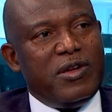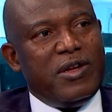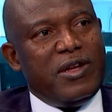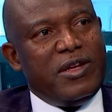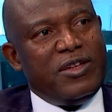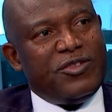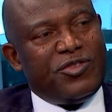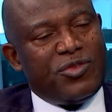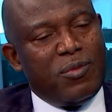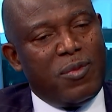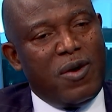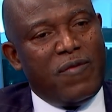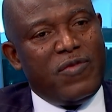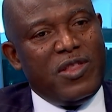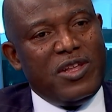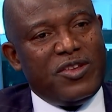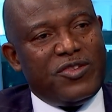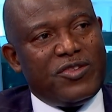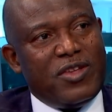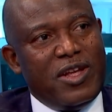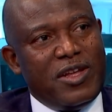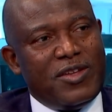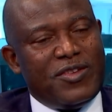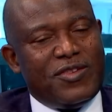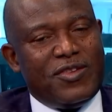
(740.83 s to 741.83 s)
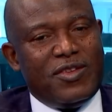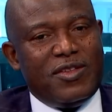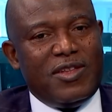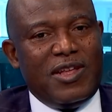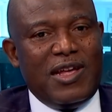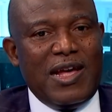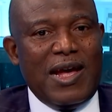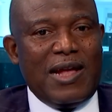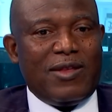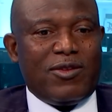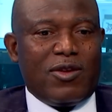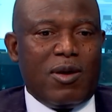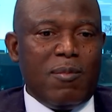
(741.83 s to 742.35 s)
In some of the states, they
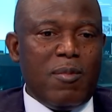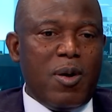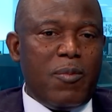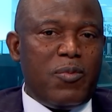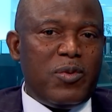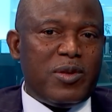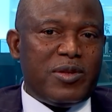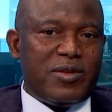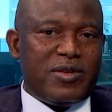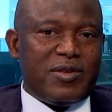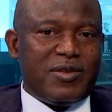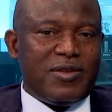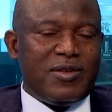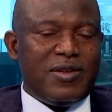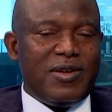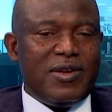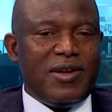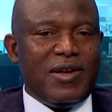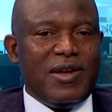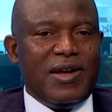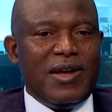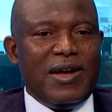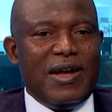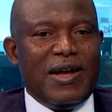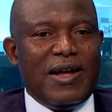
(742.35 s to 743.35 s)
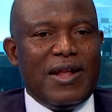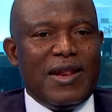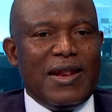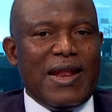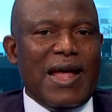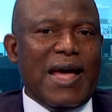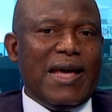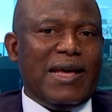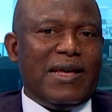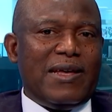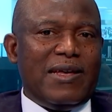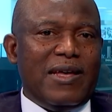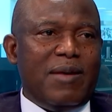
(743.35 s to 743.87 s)
had come up with
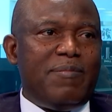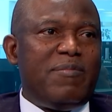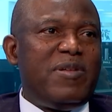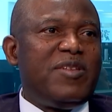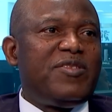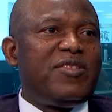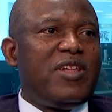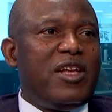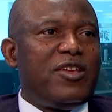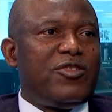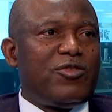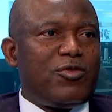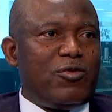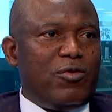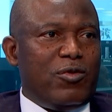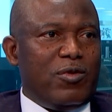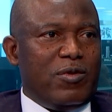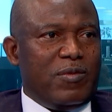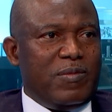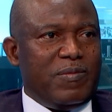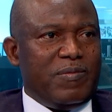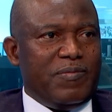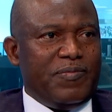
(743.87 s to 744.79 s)
like a business school.